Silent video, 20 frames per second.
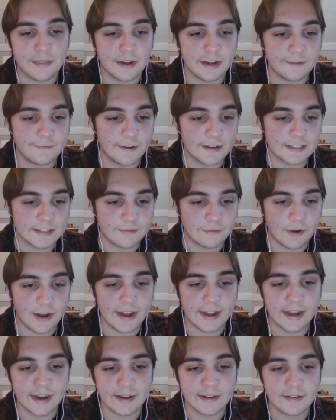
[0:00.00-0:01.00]
Uh, but he
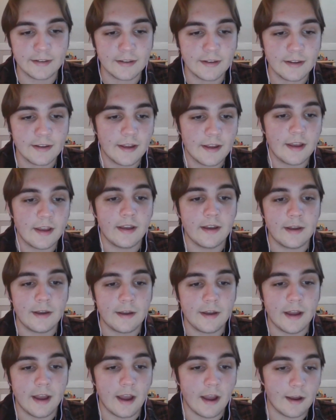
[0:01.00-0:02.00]
is first in fouls
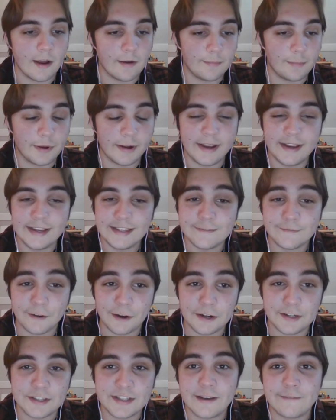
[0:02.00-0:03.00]
per game. He
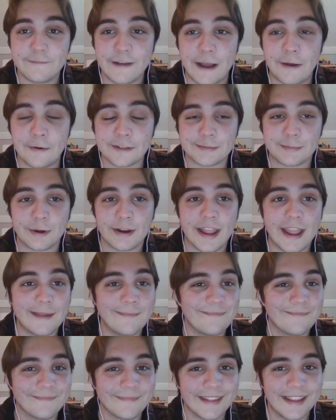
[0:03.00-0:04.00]
commits a lot of fouls. He
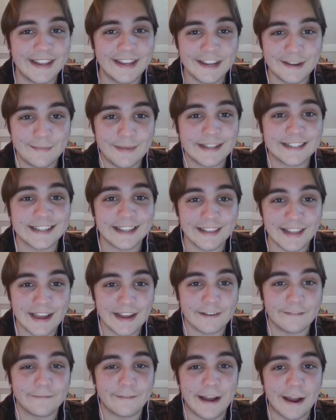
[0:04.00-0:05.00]
has a
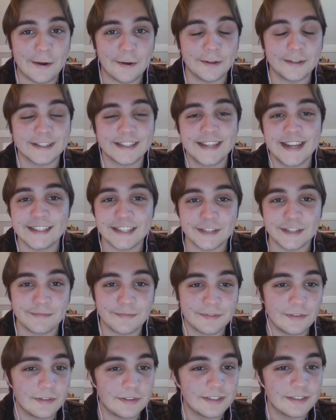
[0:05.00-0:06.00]
terrible whistle. Like the
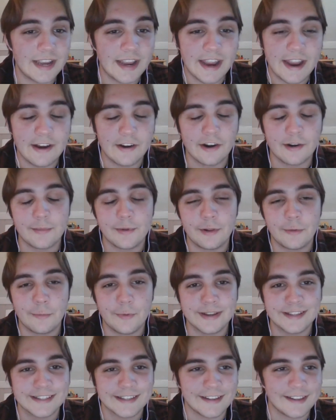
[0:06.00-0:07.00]
refs hate Jaden
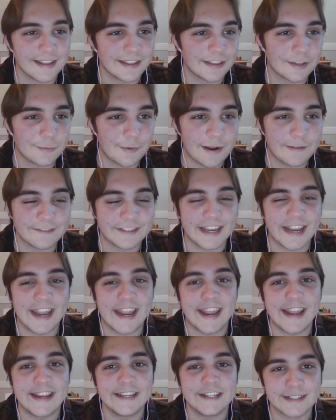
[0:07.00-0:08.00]
McDaniels, but
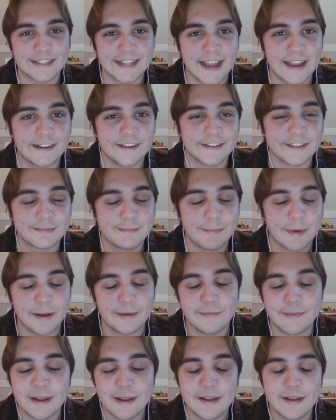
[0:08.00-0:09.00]
still first in
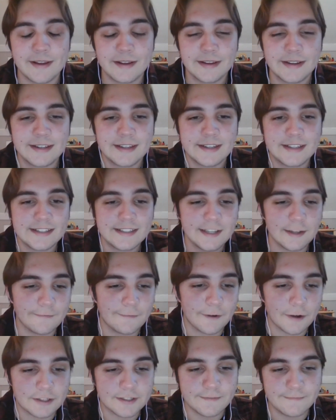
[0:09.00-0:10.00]
fouls,
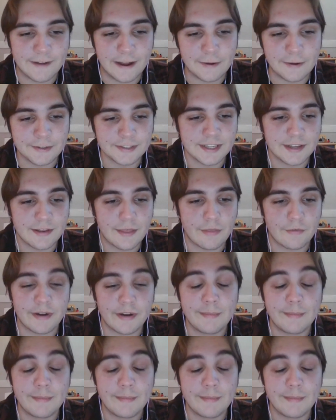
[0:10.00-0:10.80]
3.9. That's a lot.